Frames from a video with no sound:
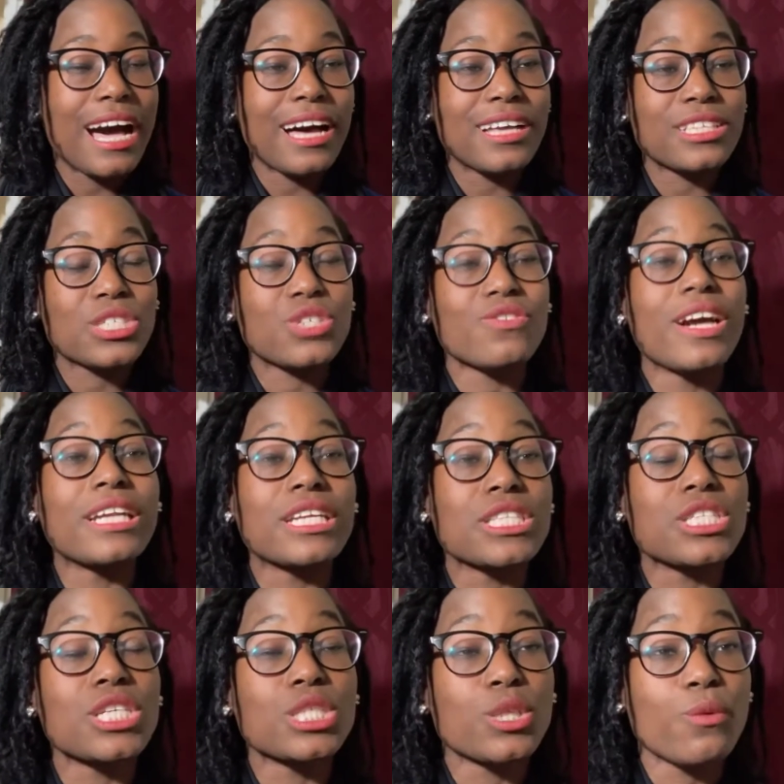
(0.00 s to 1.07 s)
surrounding
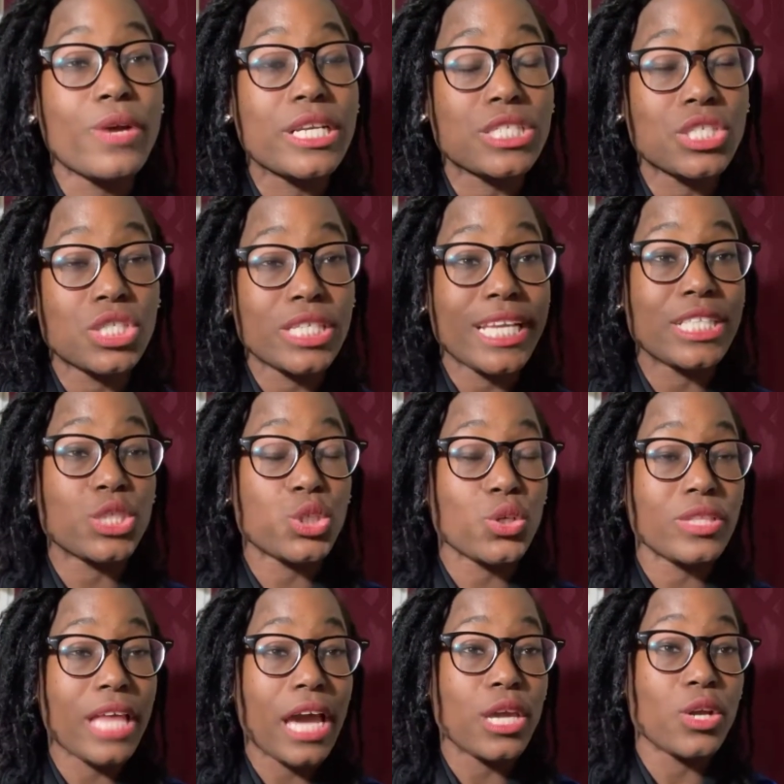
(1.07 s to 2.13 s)
situation to ensure that